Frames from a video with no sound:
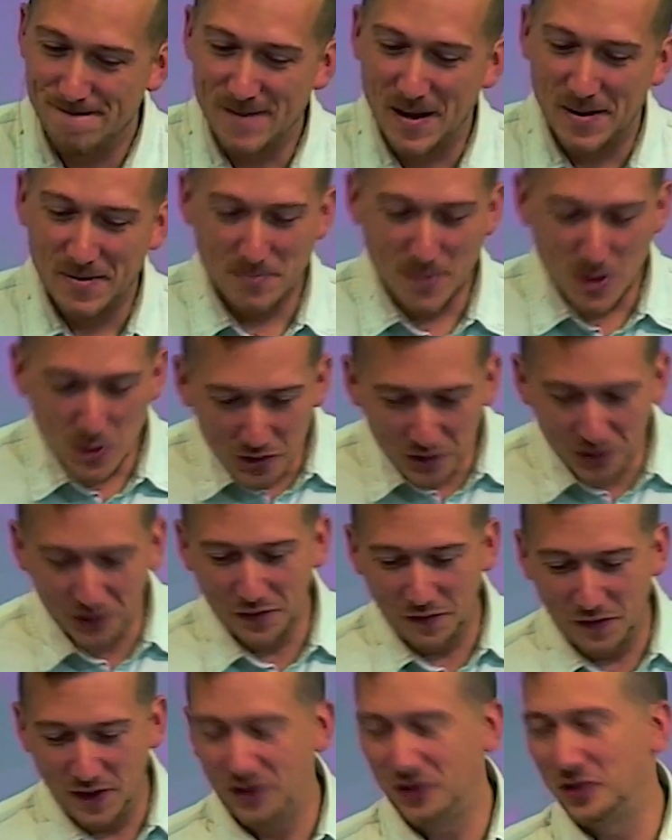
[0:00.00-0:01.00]
Most
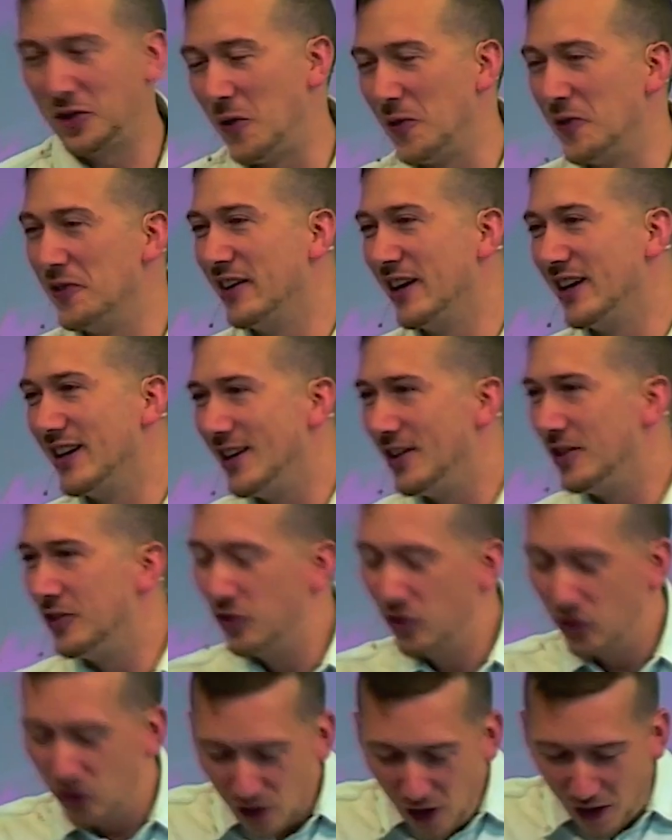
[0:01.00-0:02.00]
of this content is
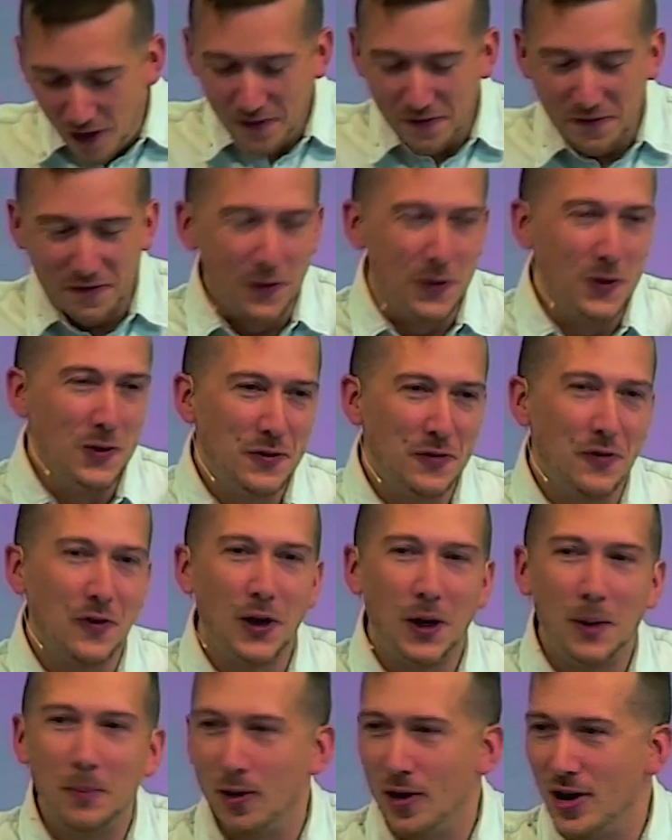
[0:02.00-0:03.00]
junk food for
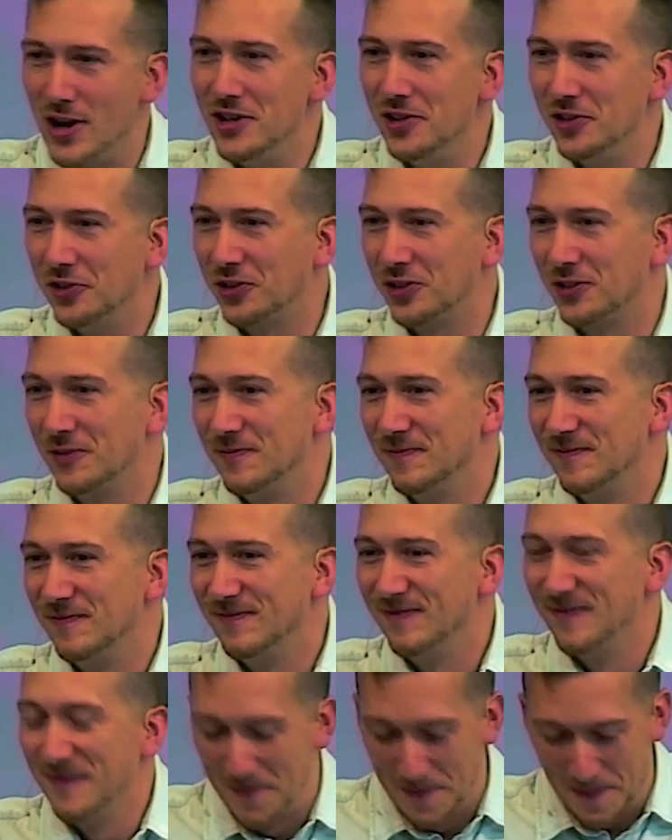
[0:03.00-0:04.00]
our brains.
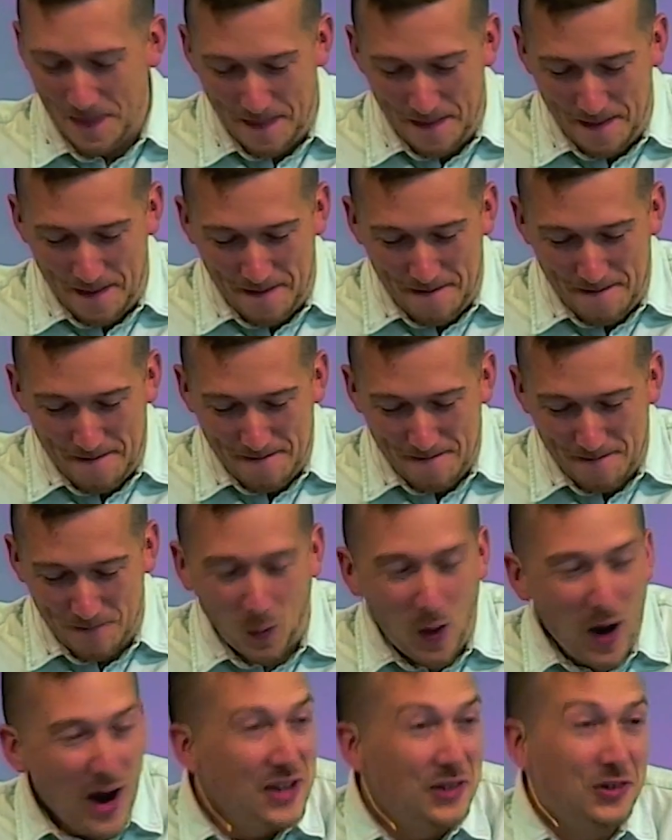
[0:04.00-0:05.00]

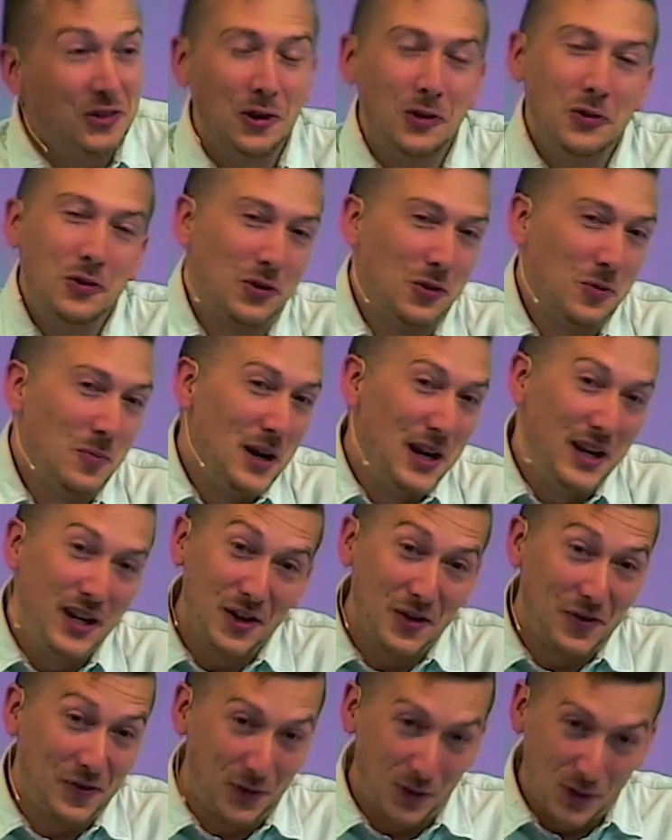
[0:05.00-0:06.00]
Why is social
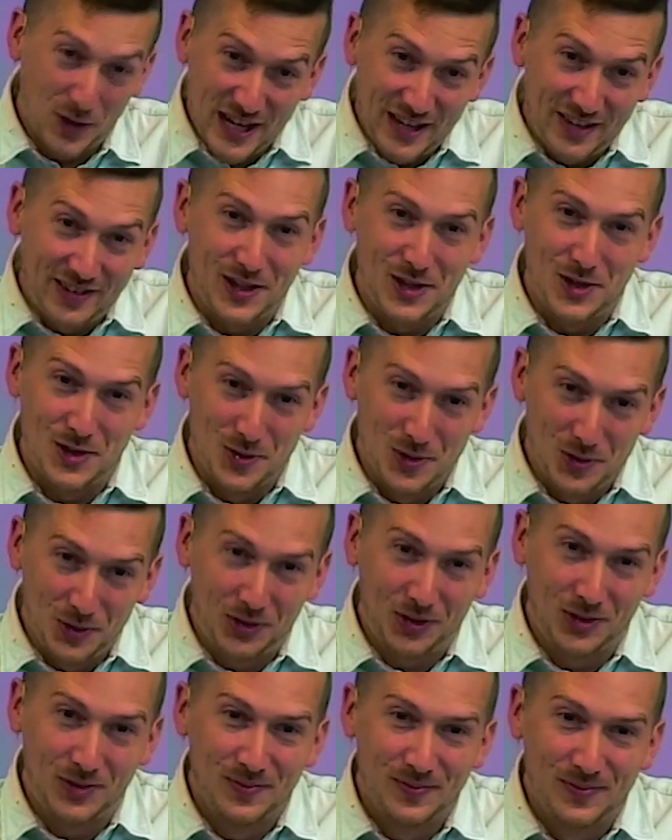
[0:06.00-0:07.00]
media free to
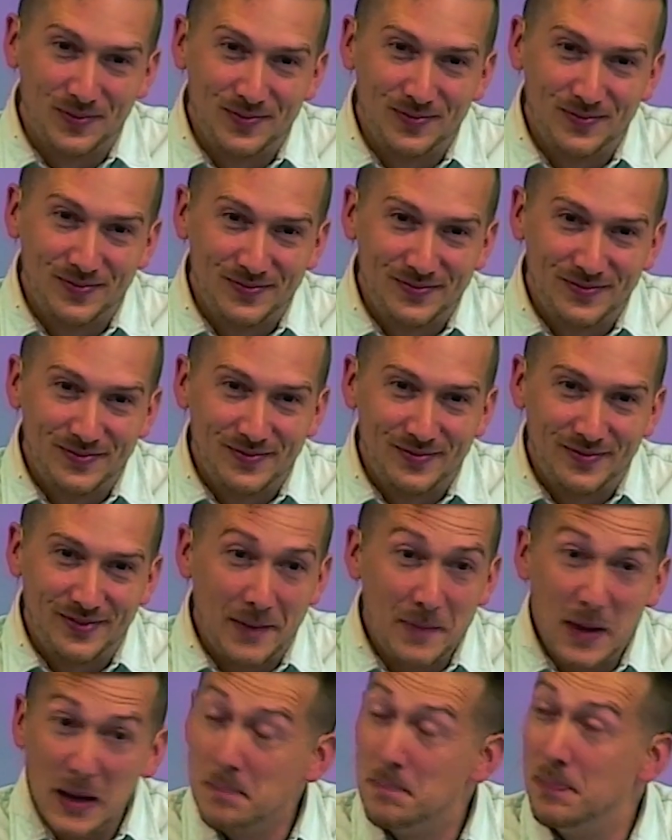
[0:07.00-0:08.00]
use?
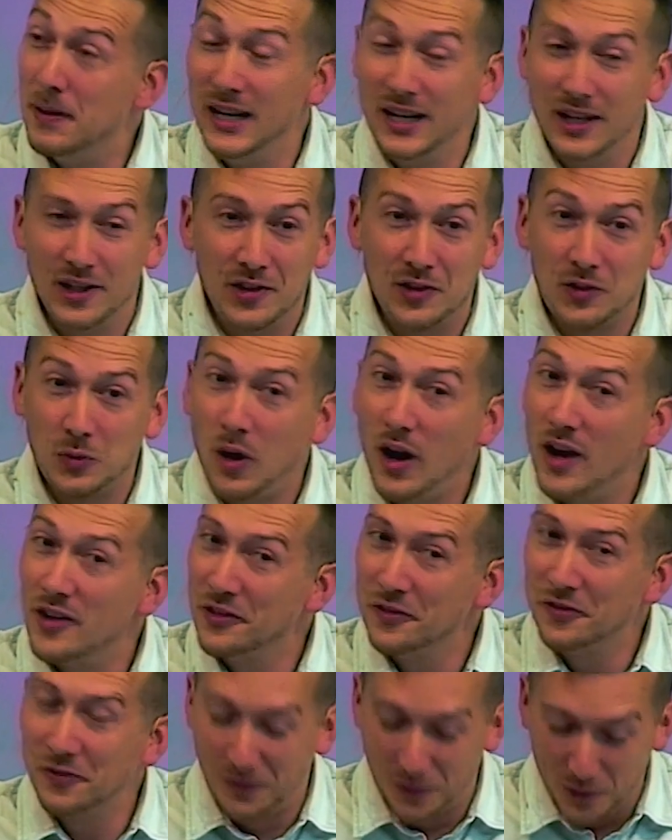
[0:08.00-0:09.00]
They make billions. Why is
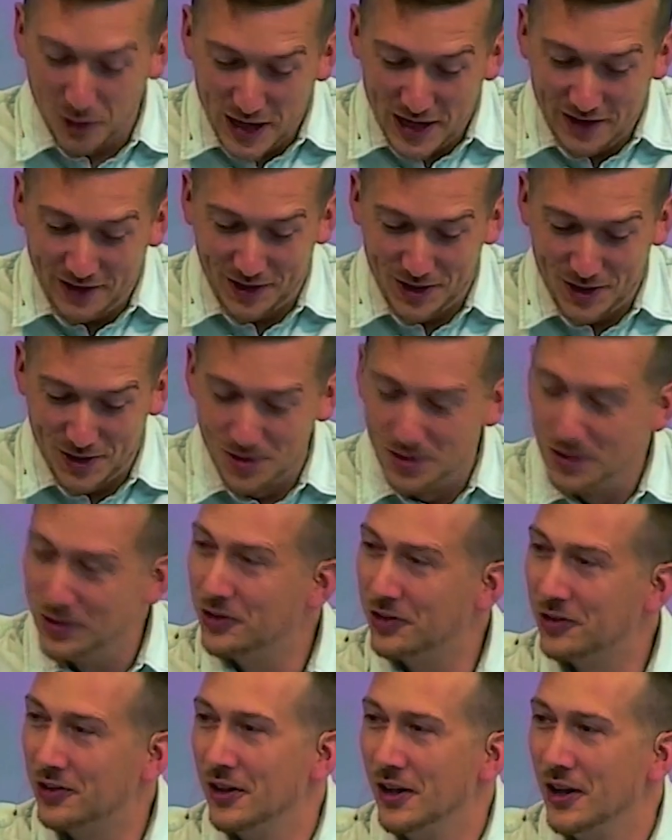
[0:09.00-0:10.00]
it free to
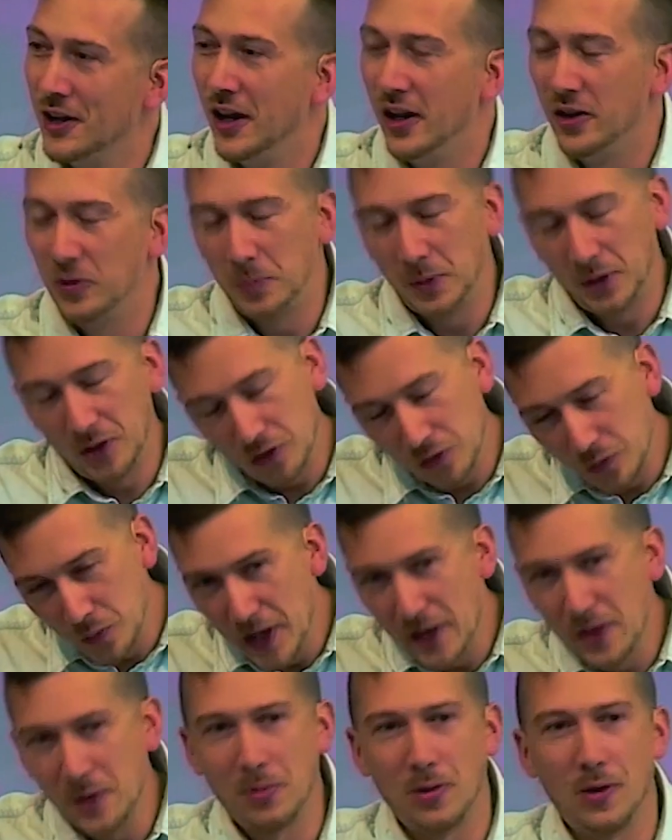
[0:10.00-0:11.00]
use? It's because
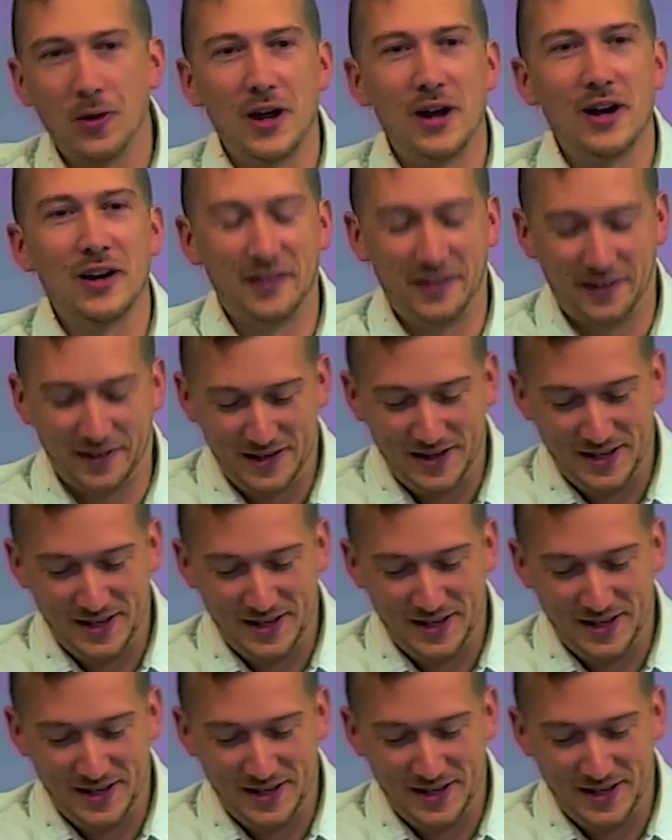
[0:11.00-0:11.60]
we're the product.